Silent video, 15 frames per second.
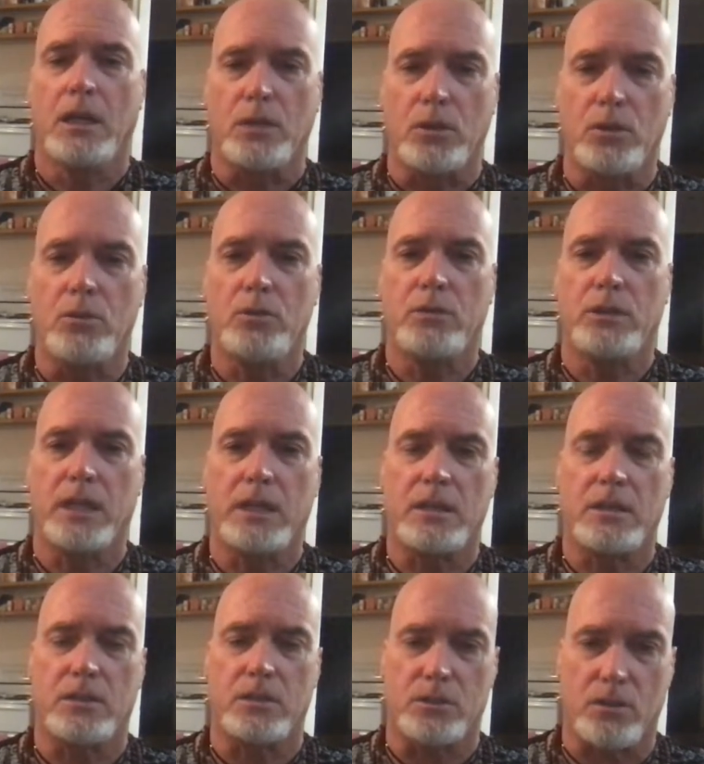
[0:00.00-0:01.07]
you
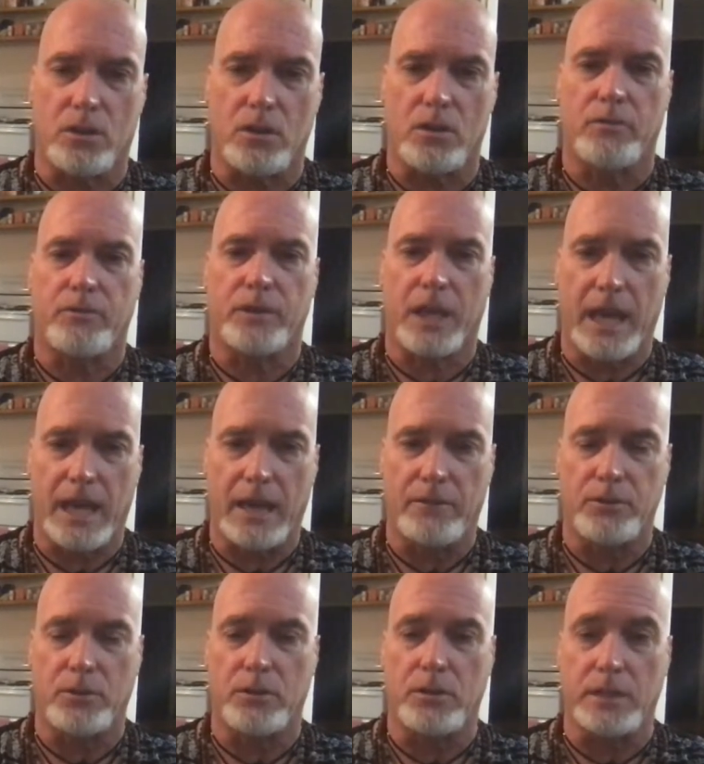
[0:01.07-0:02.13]
didn't deserve to
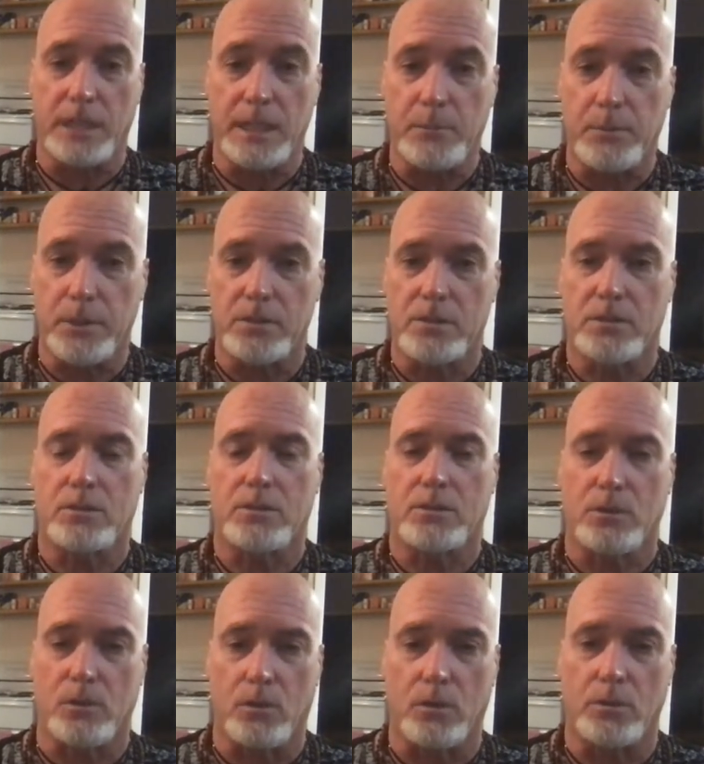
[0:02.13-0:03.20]
have your deepest
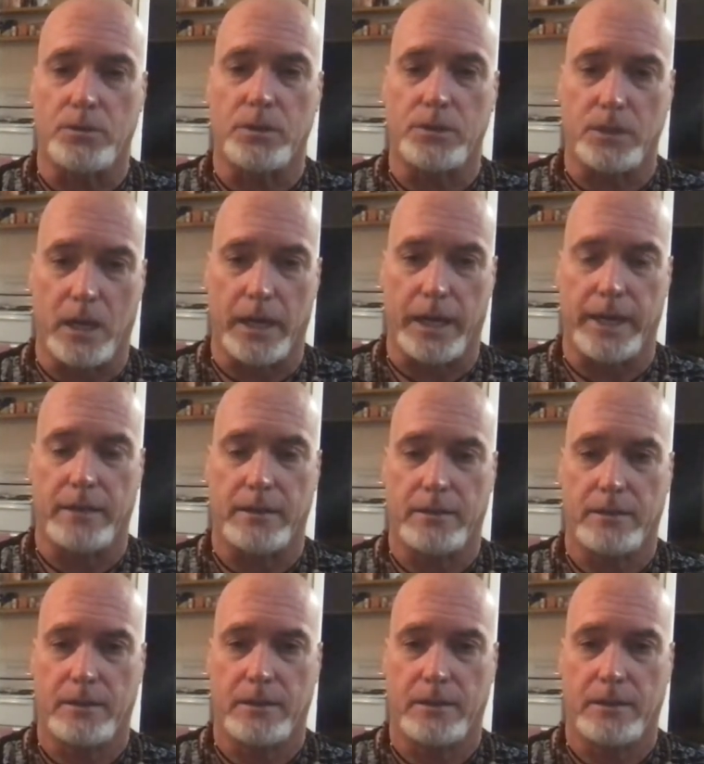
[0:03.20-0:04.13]
soul desire.